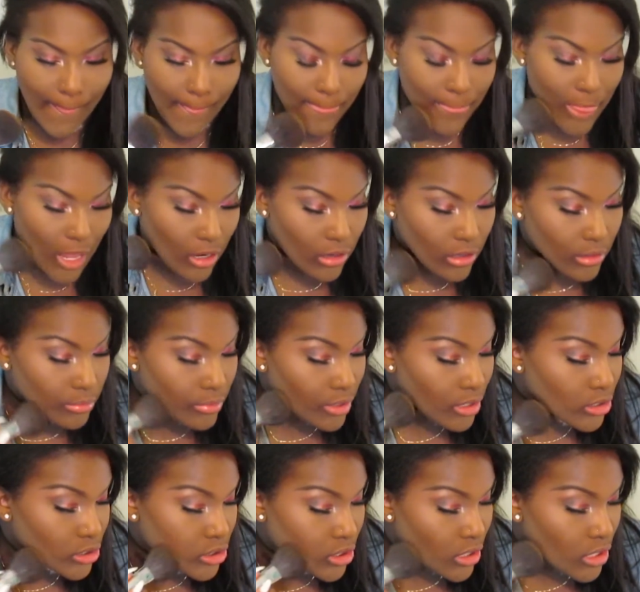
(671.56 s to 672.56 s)
powder
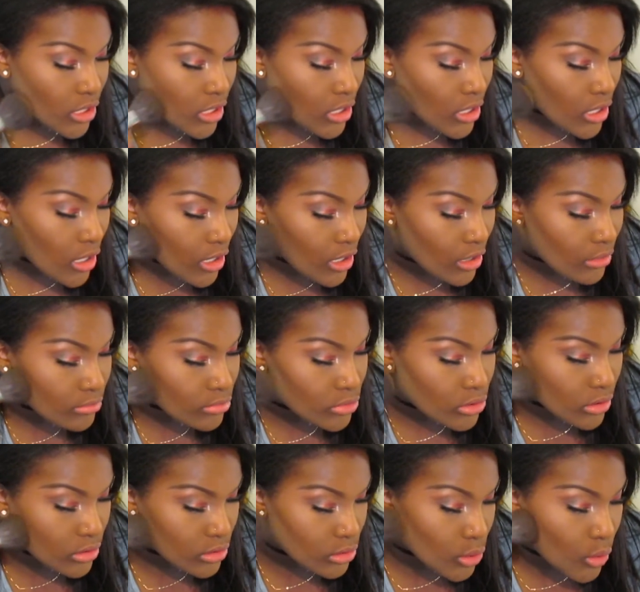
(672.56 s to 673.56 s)
brush, and I'm
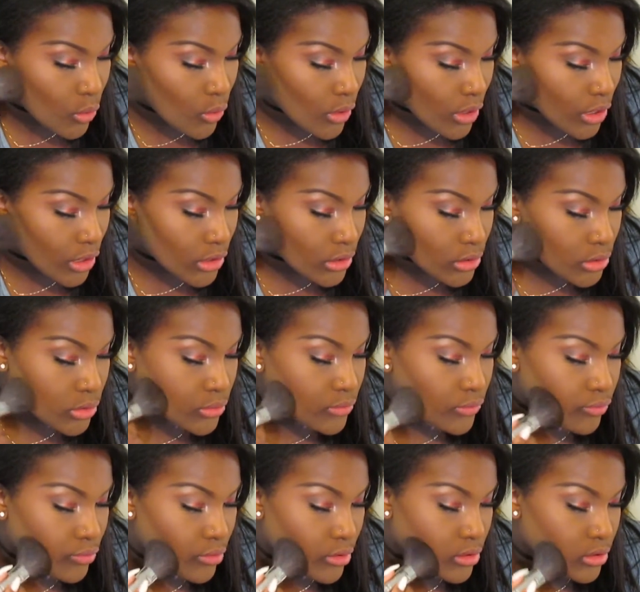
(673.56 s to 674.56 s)
just going to
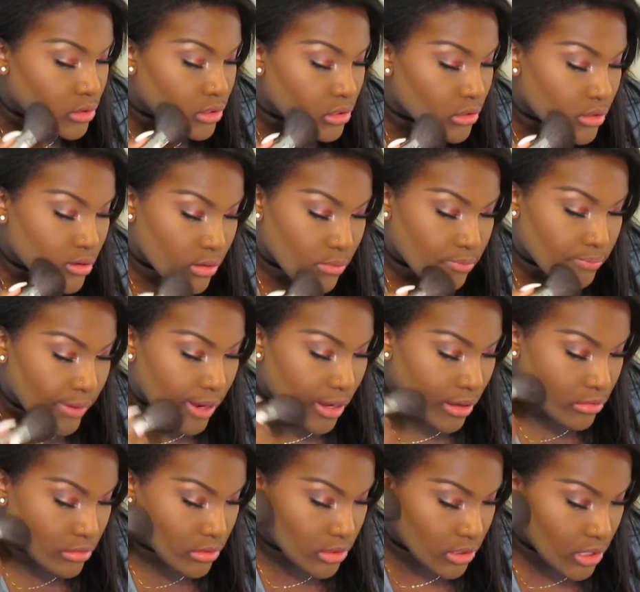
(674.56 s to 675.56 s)
first like
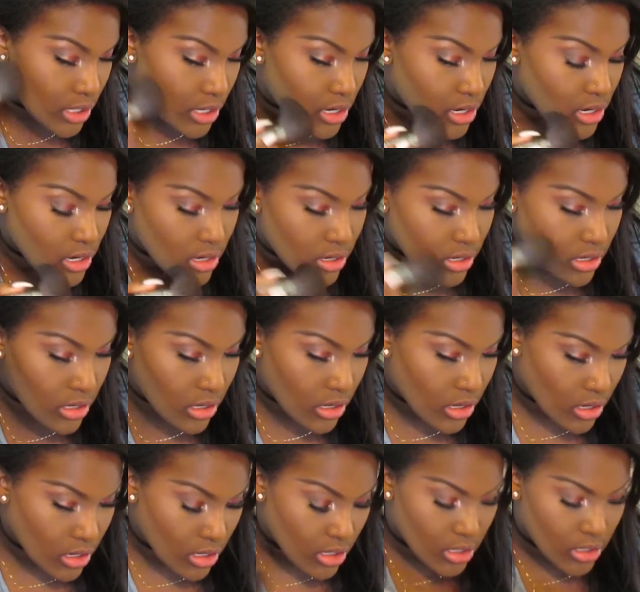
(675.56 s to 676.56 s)
pounce that in
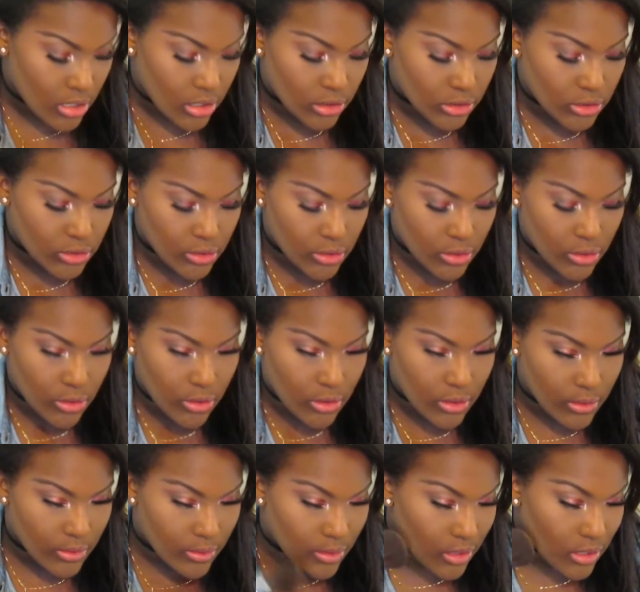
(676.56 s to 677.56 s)

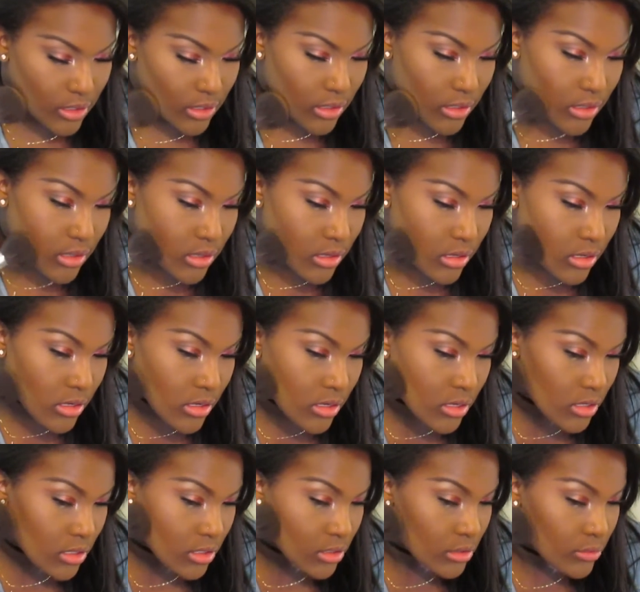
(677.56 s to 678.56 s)
to
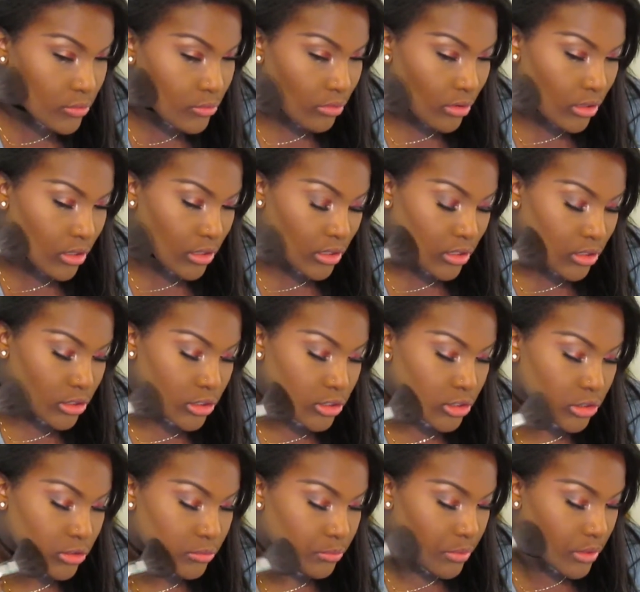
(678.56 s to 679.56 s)
where it looks
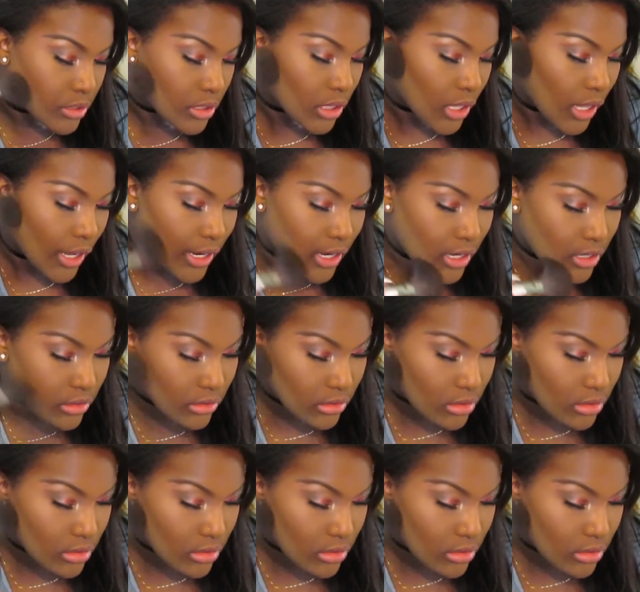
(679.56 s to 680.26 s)
super light